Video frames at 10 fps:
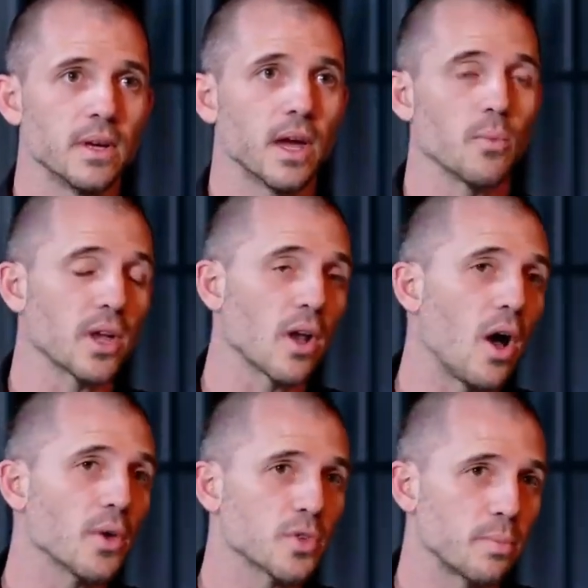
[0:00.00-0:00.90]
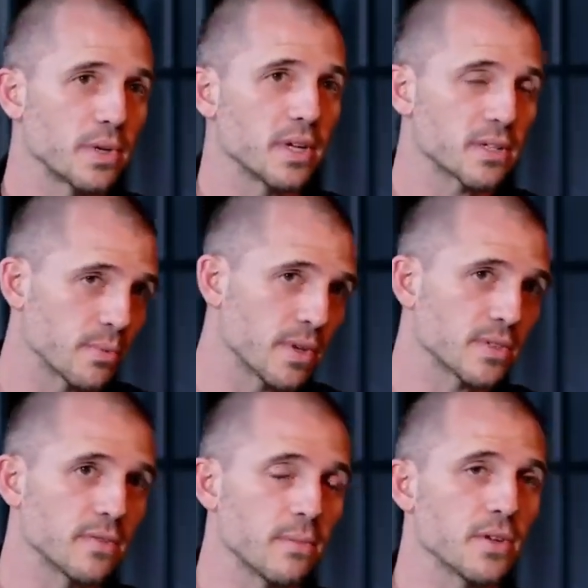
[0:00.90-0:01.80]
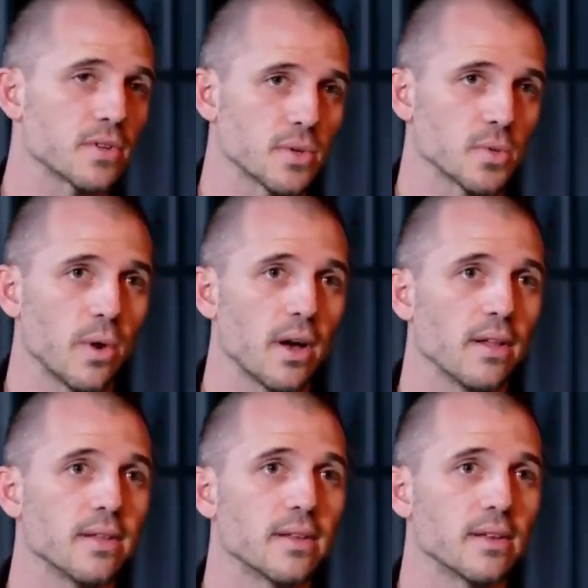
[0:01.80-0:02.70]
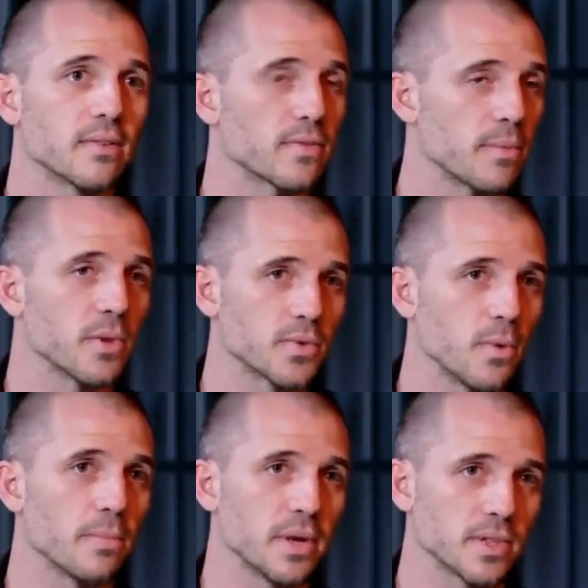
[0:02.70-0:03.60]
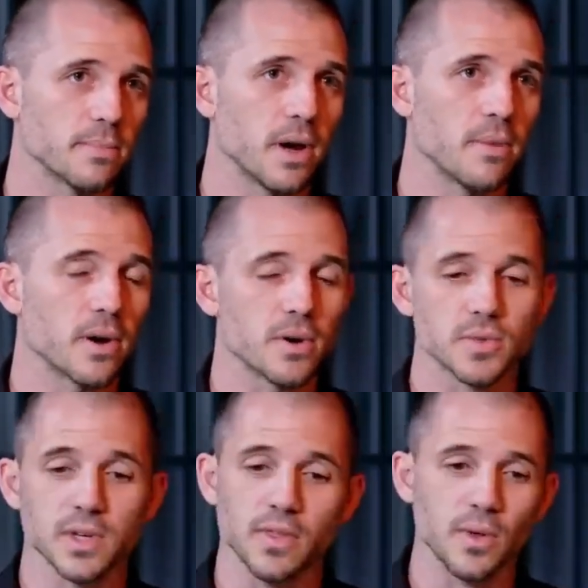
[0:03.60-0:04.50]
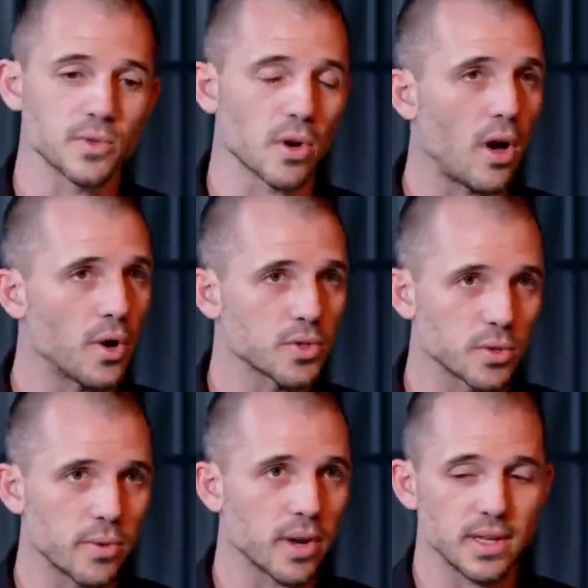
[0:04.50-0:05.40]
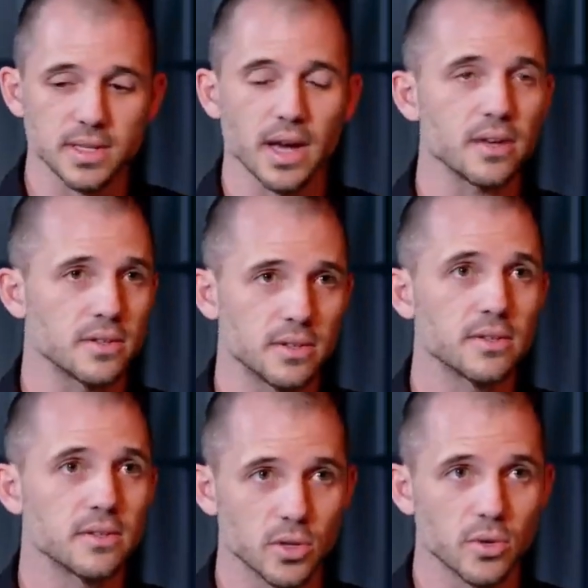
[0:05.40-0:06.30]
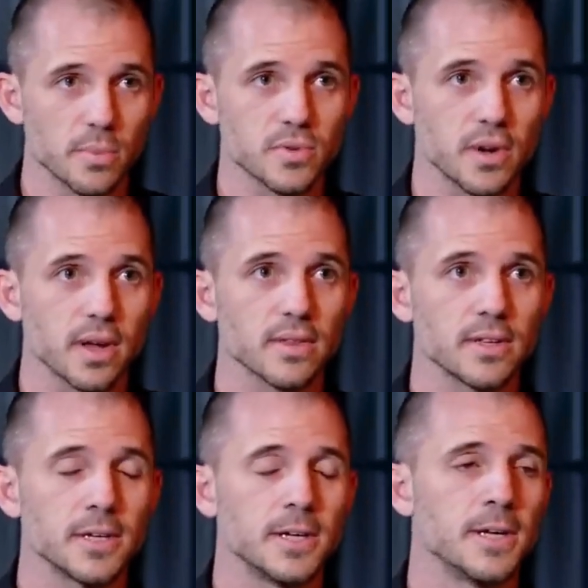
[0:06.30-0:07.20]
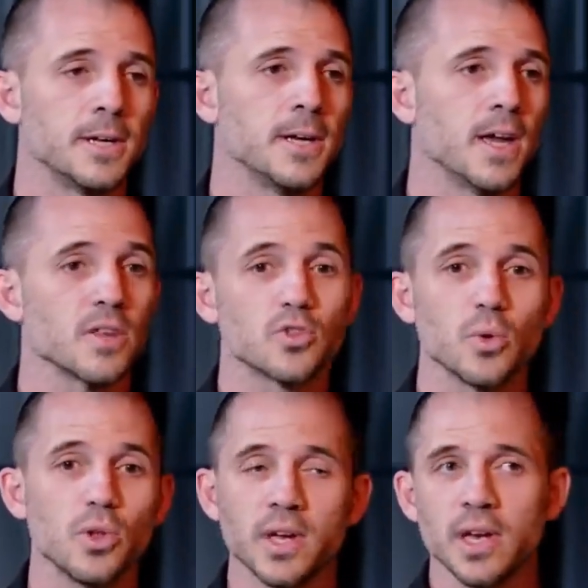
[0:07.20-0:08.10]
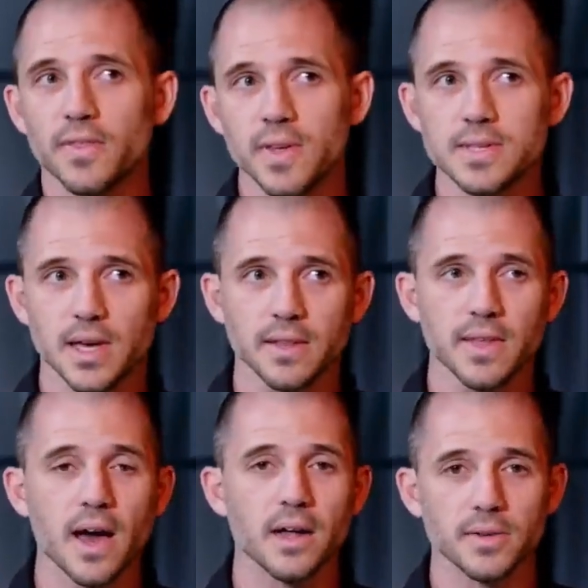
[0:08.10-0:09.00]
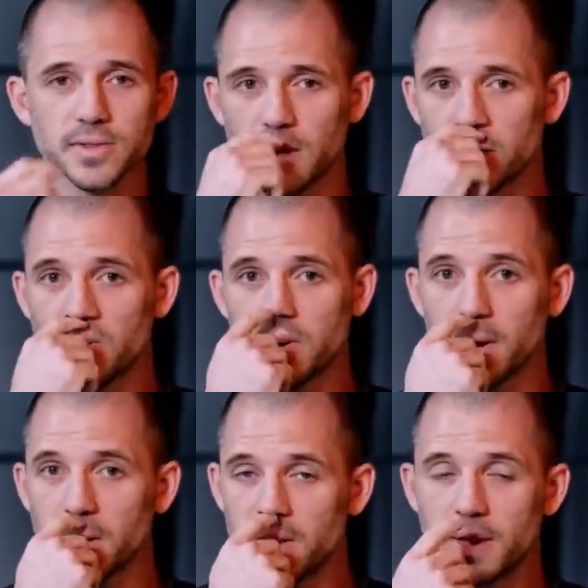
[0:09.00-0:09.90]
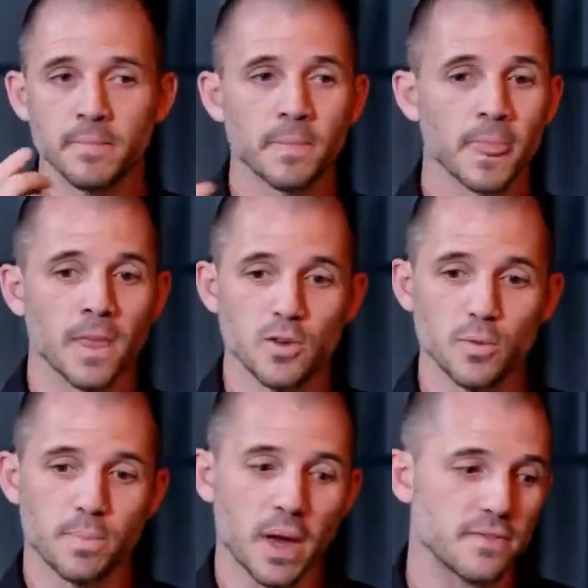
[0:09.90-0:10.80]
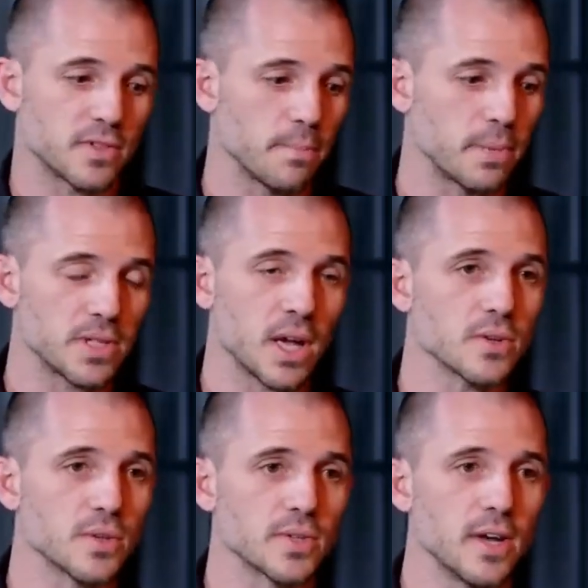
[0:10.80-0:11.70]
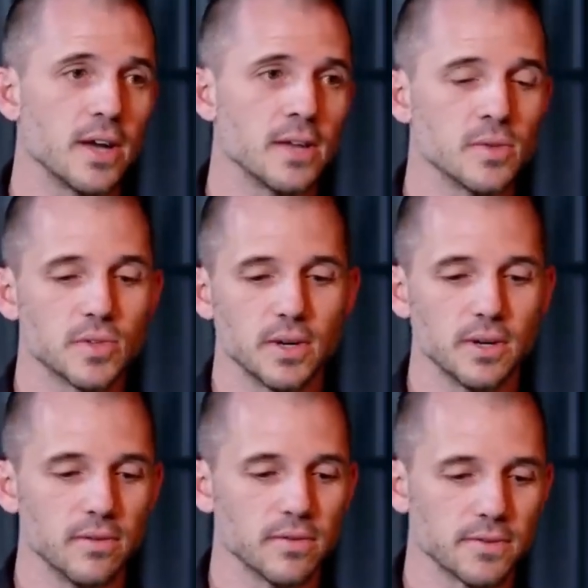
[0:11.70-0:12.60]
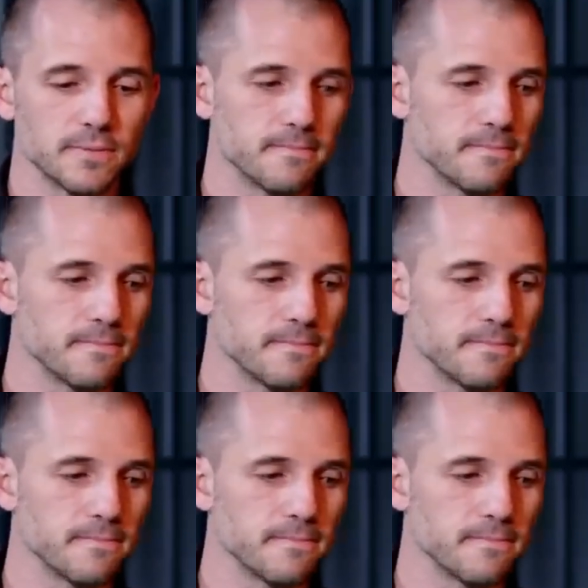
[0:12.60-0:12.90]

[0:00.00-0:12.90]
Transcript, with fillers: And we can also predict the risk of dementia as well from those four basic biomarkers. And those are also directly tied to, to grip strength. And so looking at things like that is saying, okay, you have some potential signs of